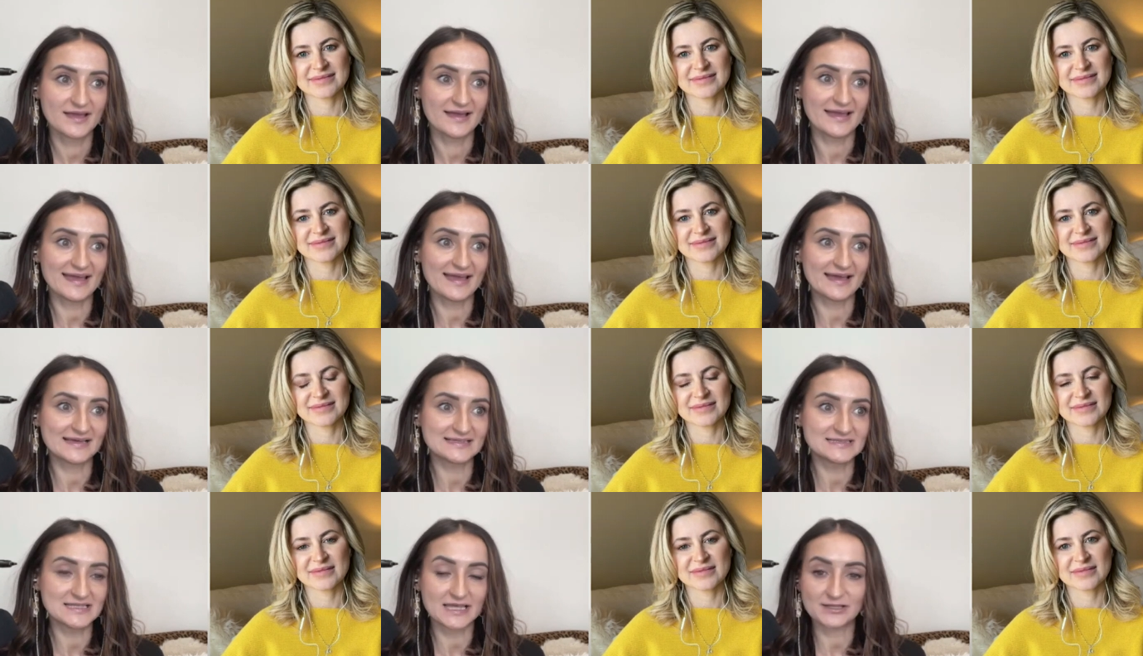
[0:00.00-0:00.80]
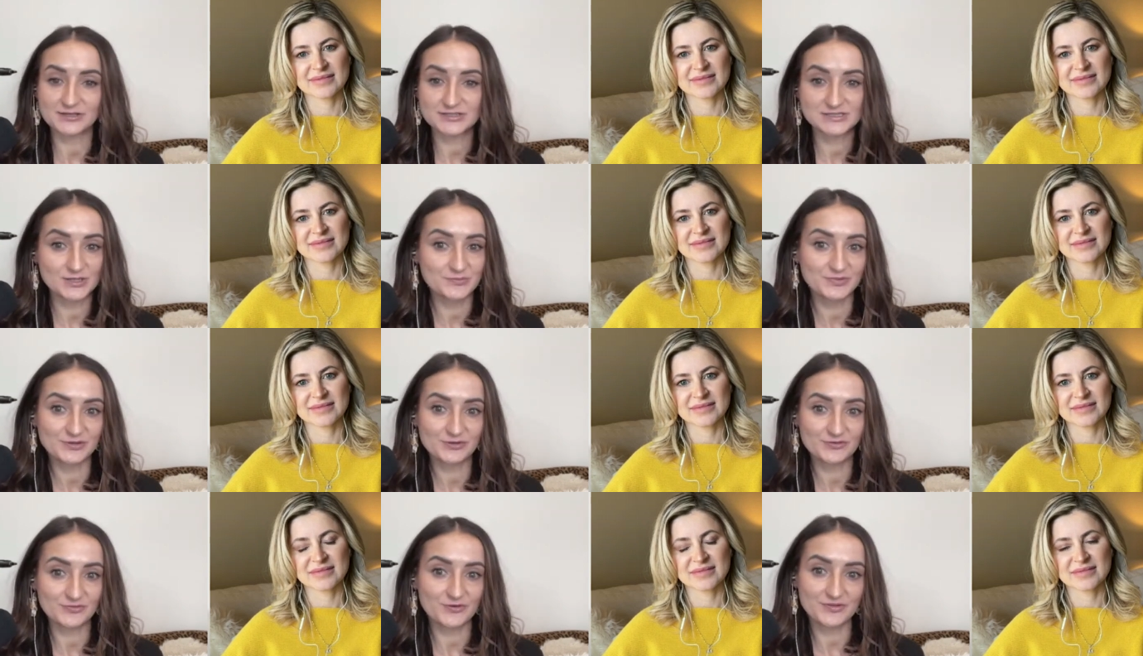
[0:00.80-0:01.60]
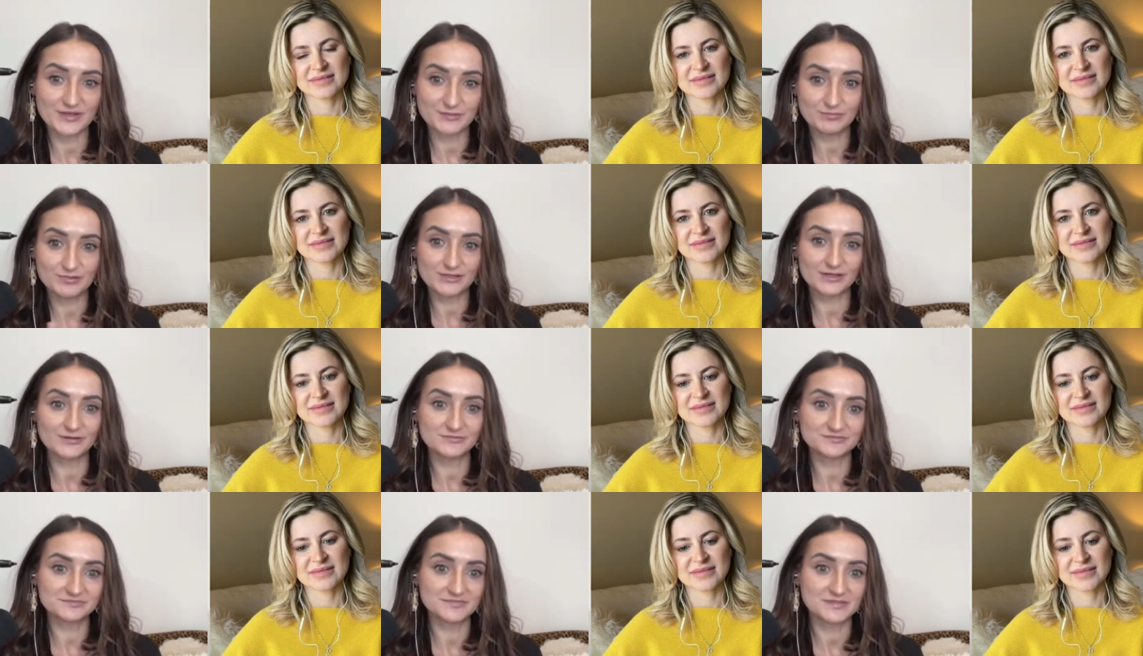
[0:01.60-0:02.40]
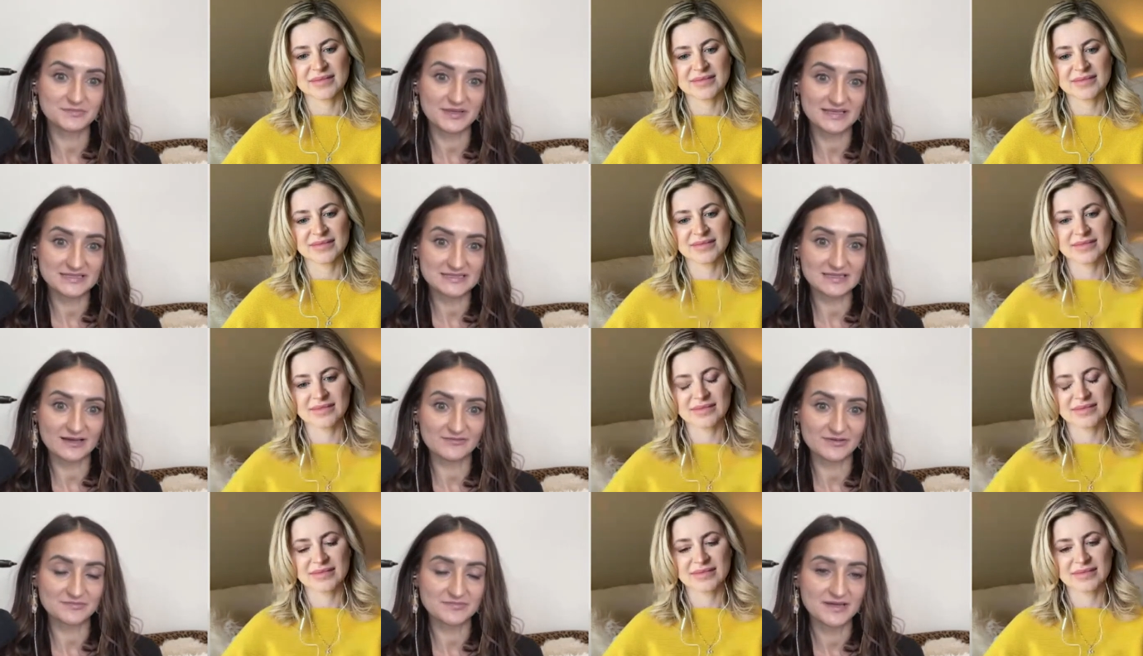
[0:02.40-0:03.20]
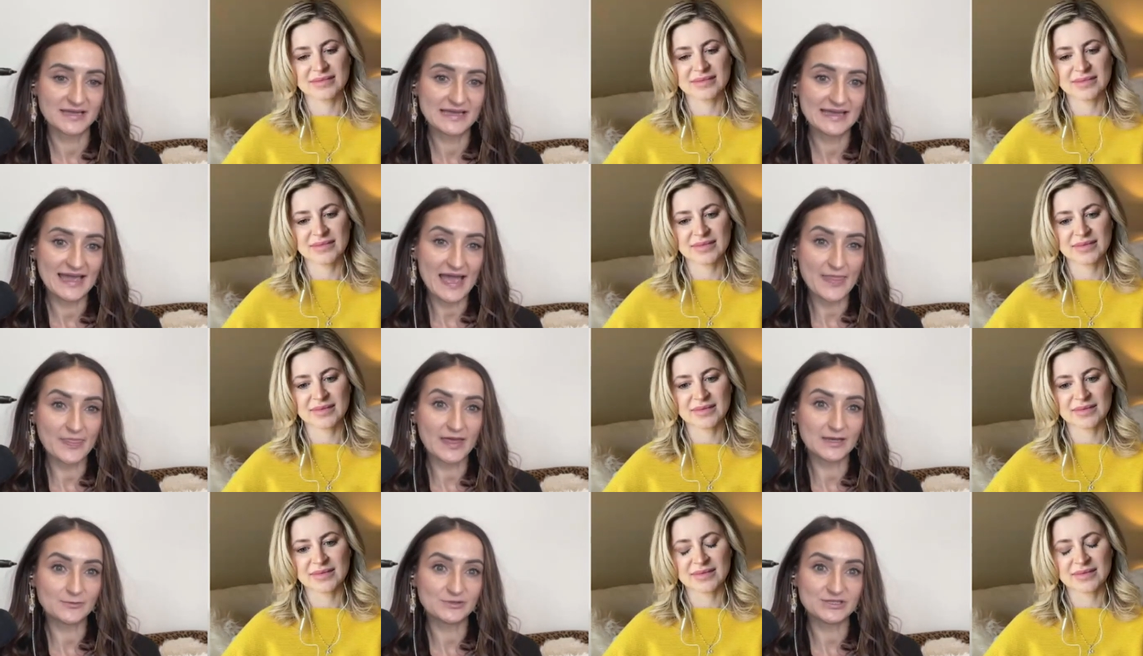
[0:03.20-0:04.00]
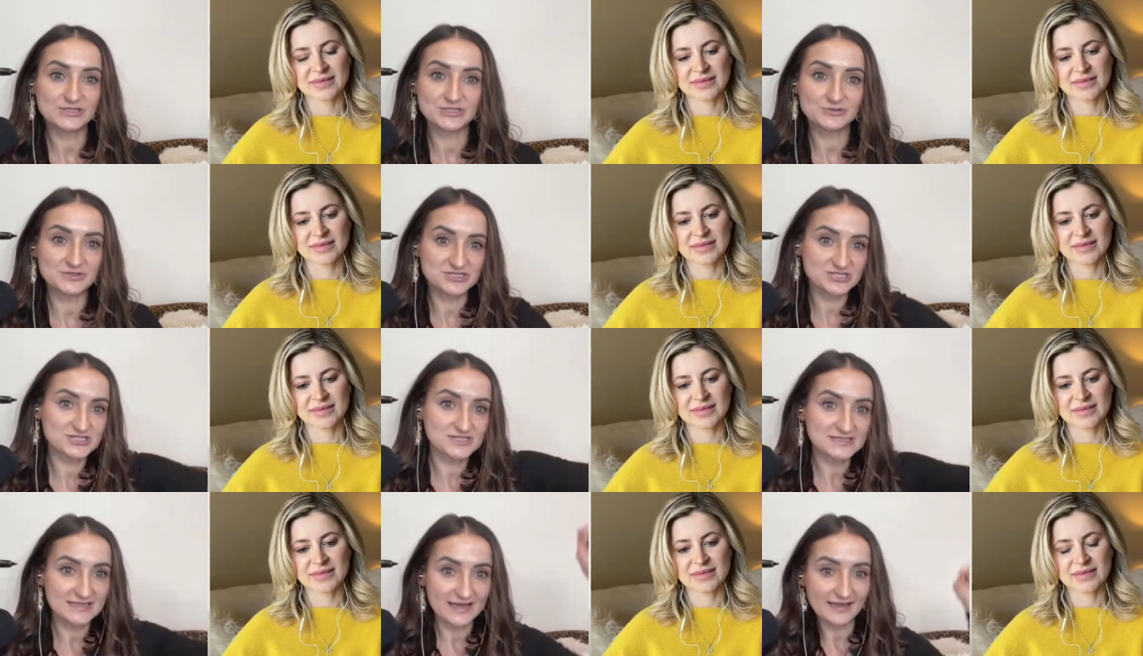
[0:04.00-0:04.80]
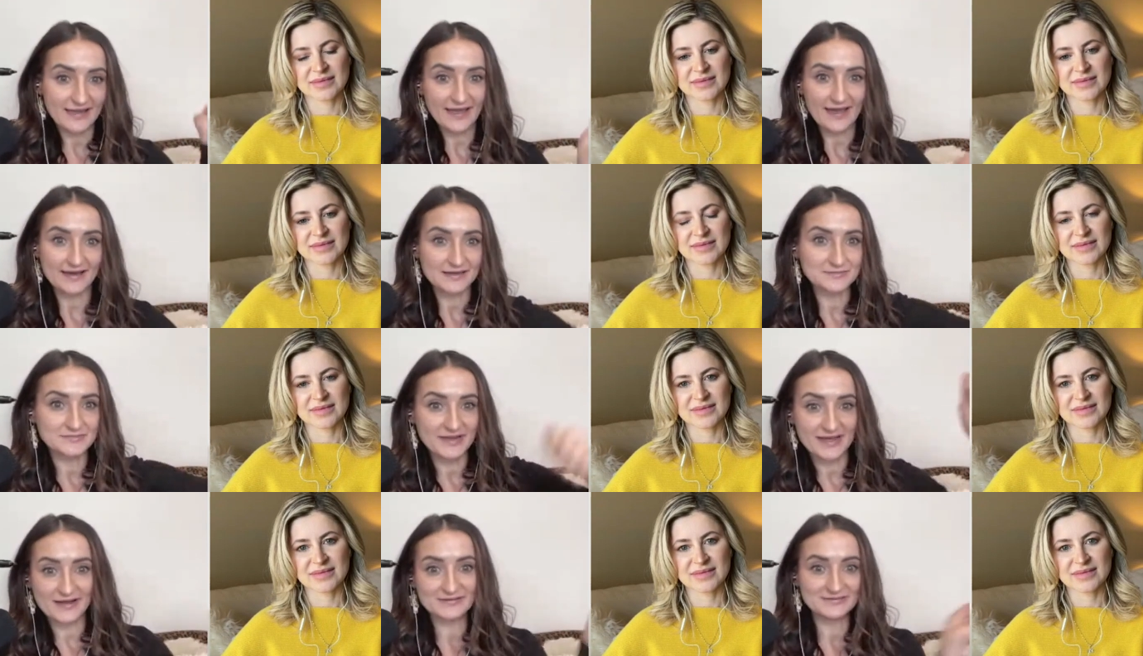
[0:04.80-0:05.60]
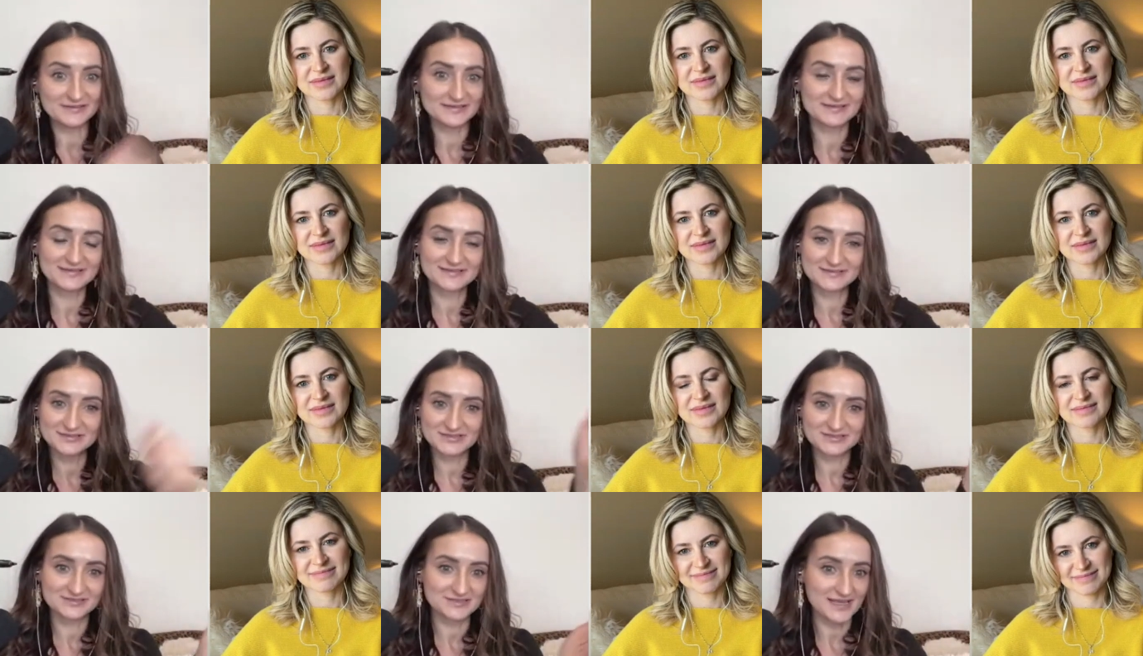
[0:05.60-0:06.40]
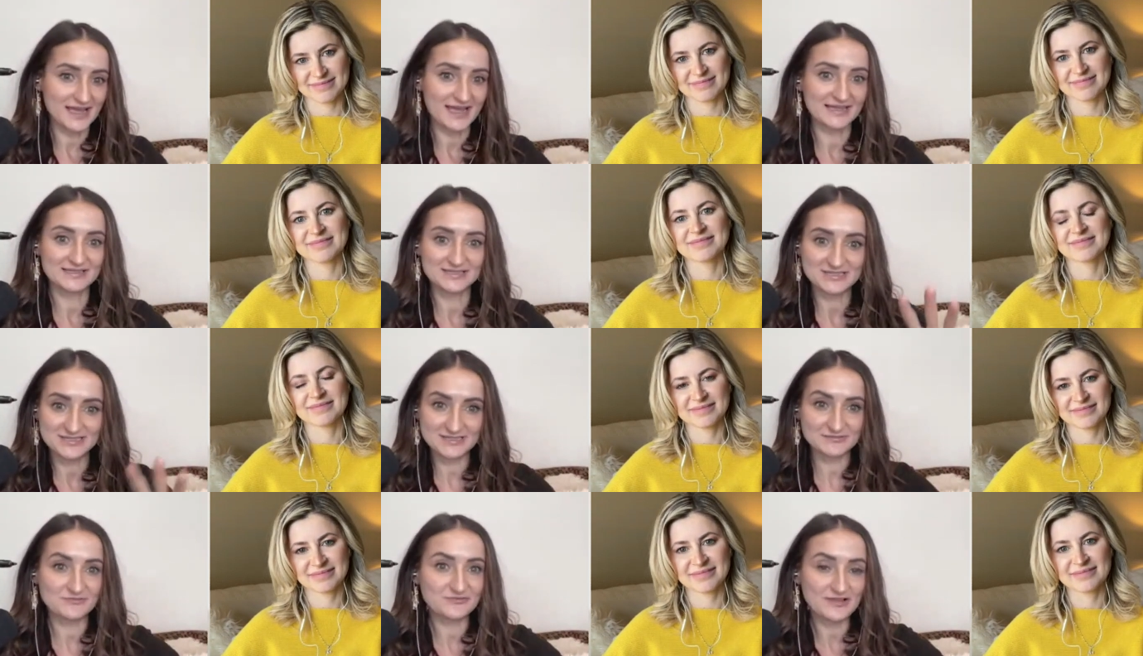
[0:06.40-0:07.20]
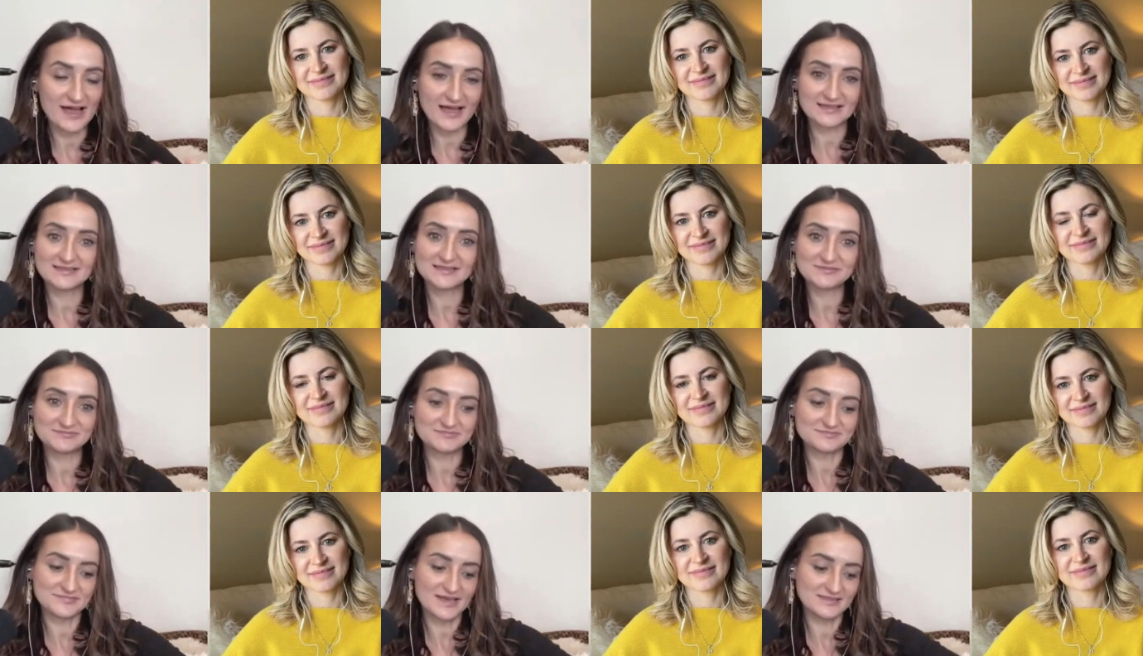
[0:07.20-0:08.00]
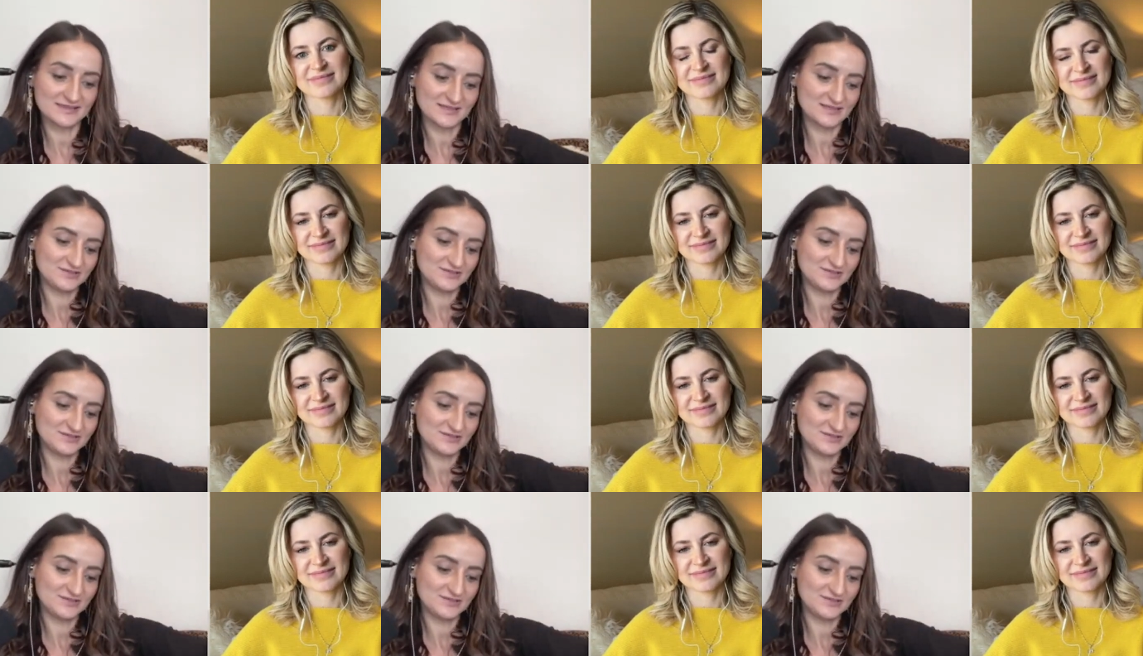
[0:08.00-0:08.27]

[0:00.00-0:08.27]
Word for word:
Speaker 1: and they look so beautiful. They bloom, the bees love them. And then what you do is you just like hack them down and just flatten them and then